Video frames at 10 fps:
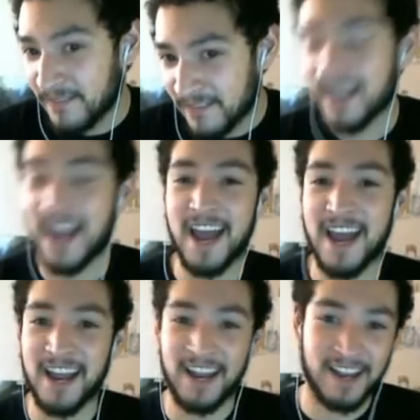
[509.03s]
Yay!
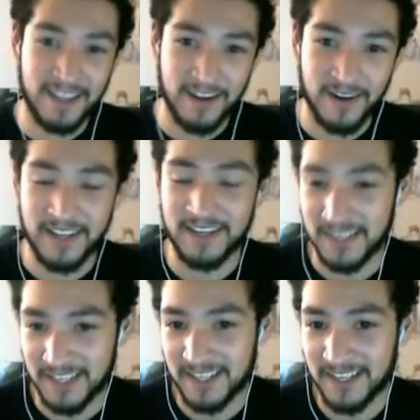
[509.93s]
There it
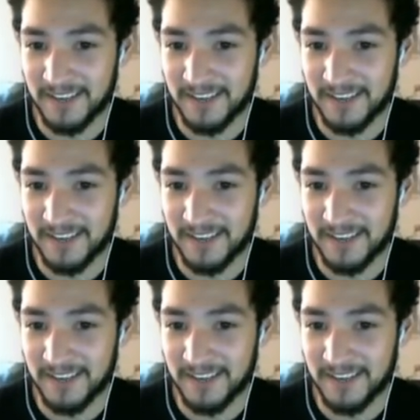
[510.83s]
is.